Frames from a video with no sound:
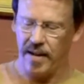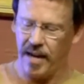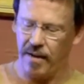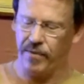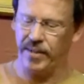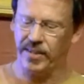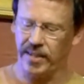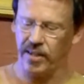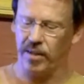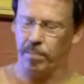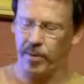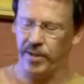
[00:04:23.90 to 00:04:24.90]
Every
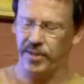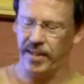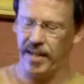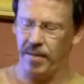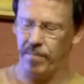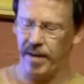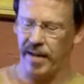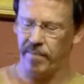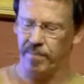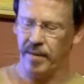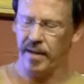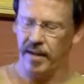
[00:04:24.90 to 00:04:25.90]
single person he met,
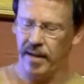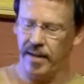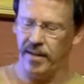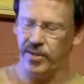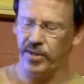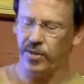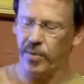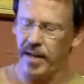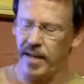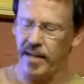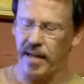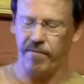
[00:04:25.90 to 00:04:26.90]
in the
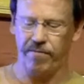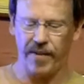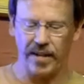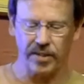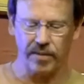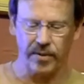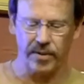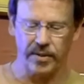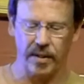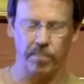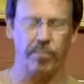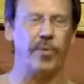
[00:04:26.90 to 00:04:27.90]
street, at festivals,
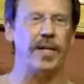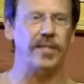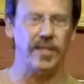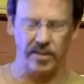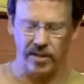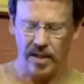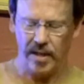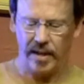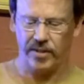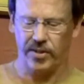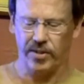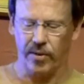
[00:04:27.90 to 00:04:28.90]
in prisons,
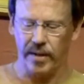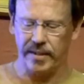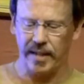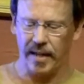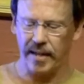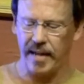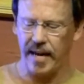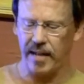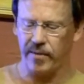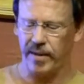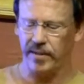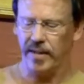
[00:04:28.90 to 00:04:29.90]
at storytelling
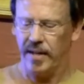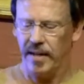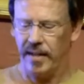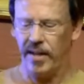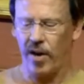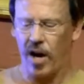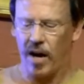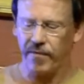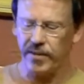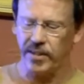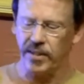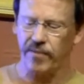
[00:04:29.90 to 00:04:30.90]
gatherings, in the
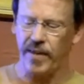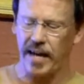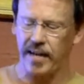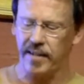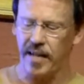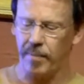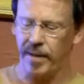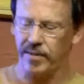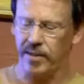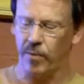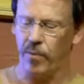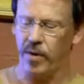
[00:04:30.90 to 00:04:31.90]
offices of
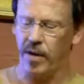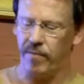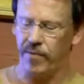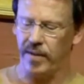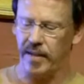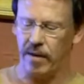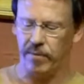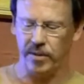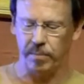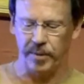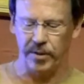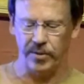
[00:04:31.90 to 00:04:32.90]
academics, and wherever there
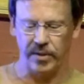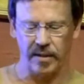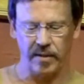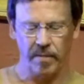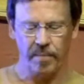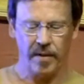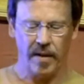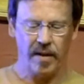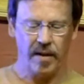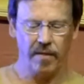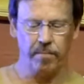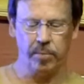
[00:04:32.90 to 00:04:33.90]
was music.
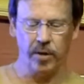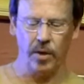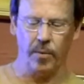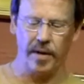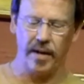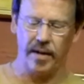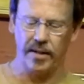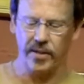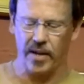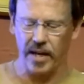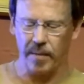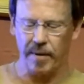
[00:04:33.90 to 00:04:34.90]
If Blue were here to
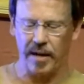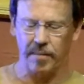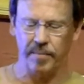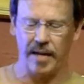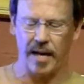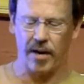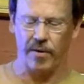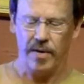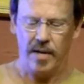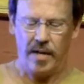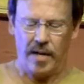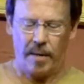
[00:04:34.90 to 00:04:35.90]
talk about him now,
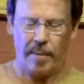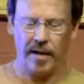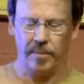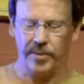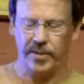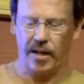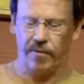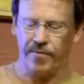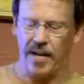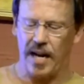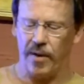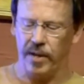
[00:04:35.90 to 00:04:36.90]
about himself
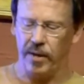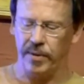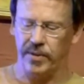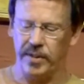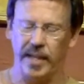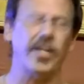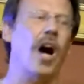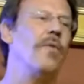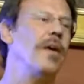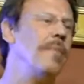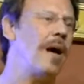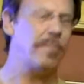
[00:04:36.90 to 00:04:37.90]
now, he would say, don't
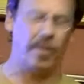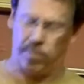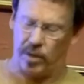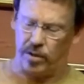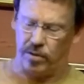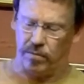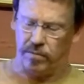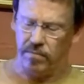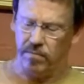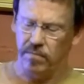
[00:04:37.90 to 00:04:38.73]
remember Blue,